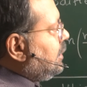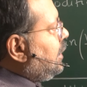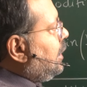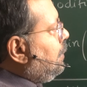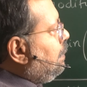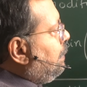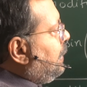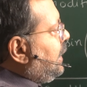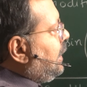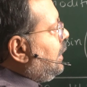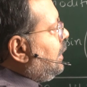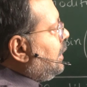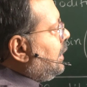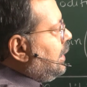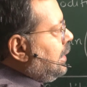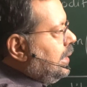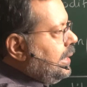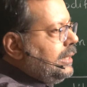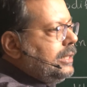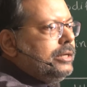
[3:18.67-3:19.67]
than pi,
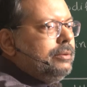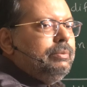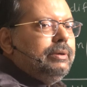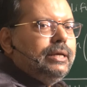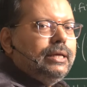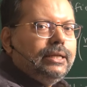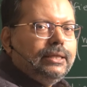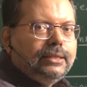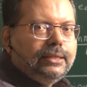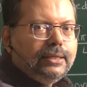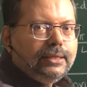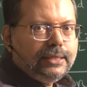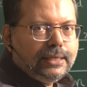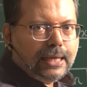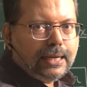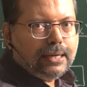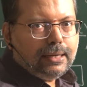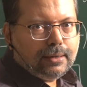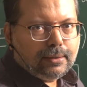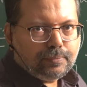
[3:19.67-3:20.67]
let it be anything
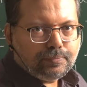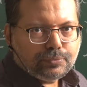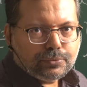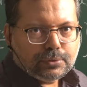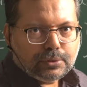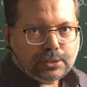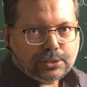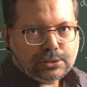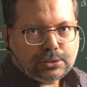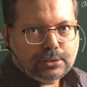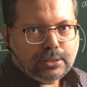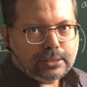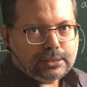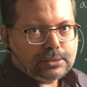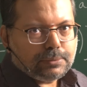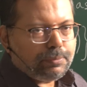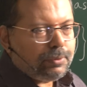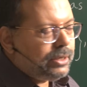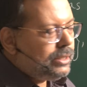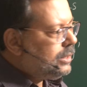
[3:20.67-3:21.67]
L. That's
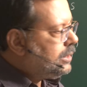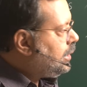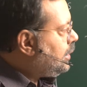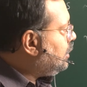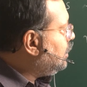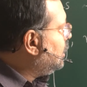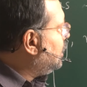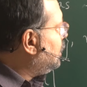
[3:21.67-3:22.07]
the point here.